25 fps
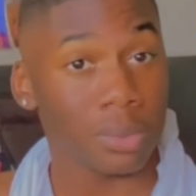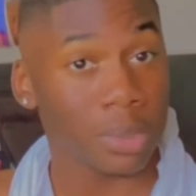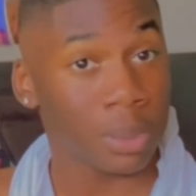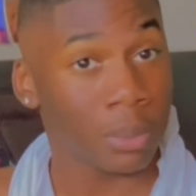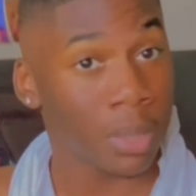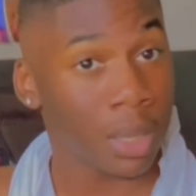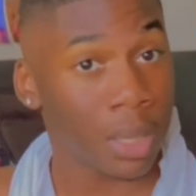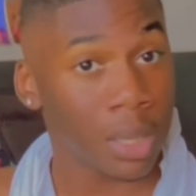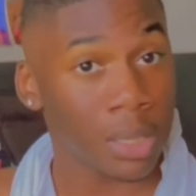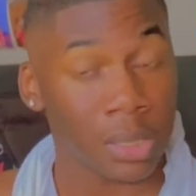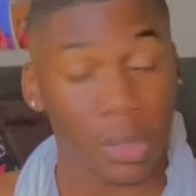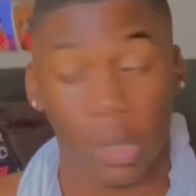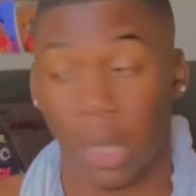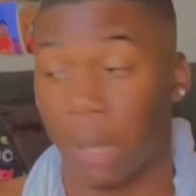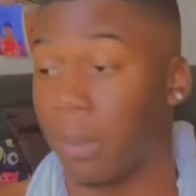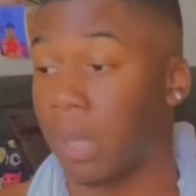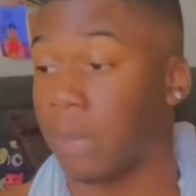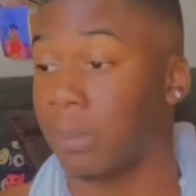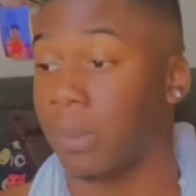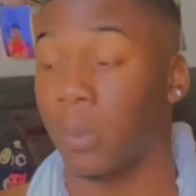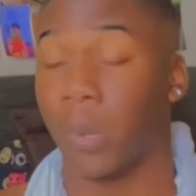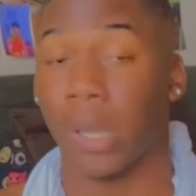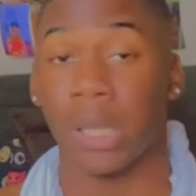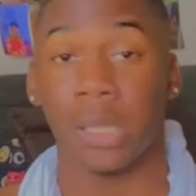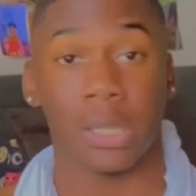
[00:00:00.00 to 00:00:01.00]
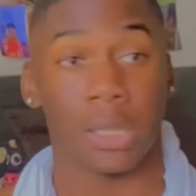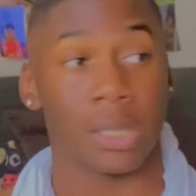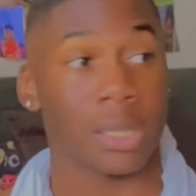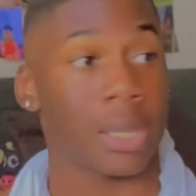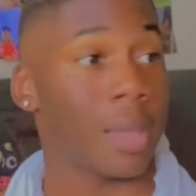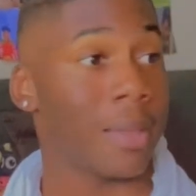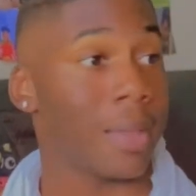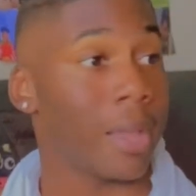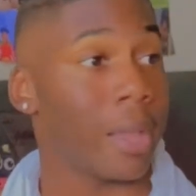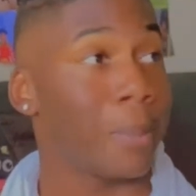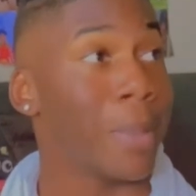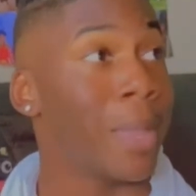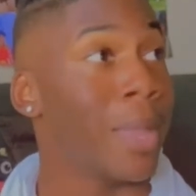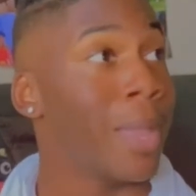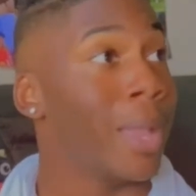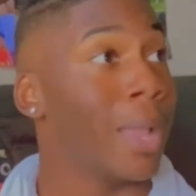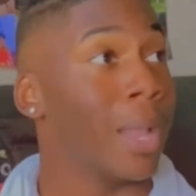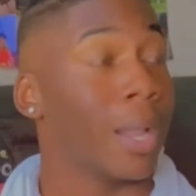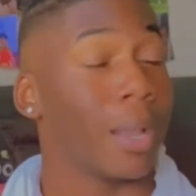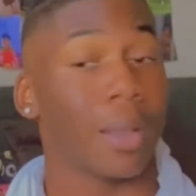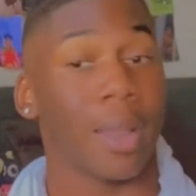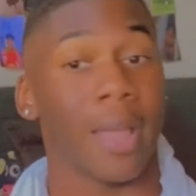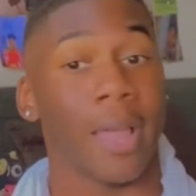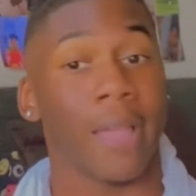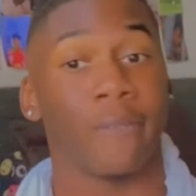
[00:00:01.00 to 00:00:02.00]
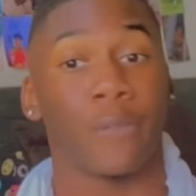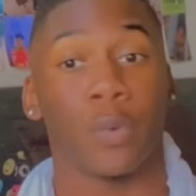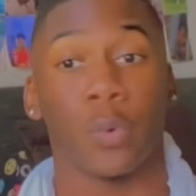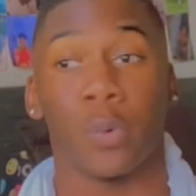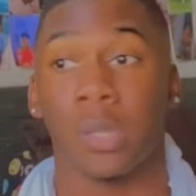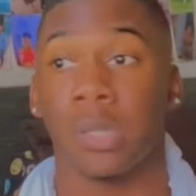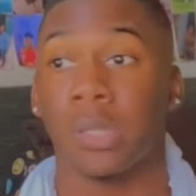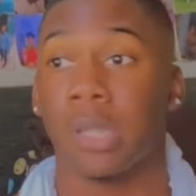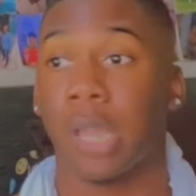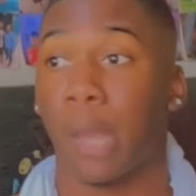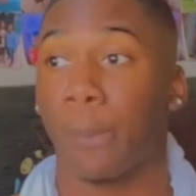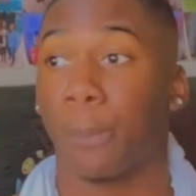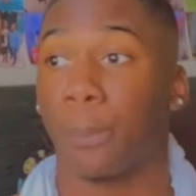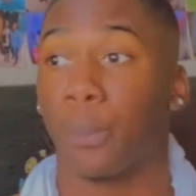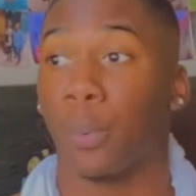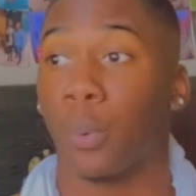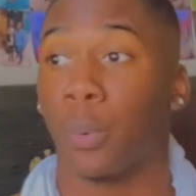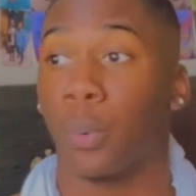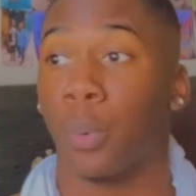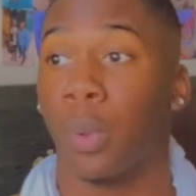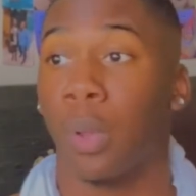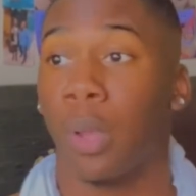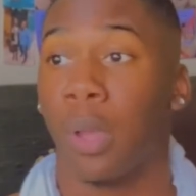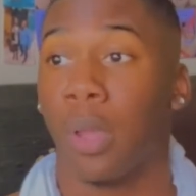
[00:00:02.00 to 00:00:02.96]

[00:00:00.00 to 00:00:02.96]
supplies so ain't about to be wasting time like for example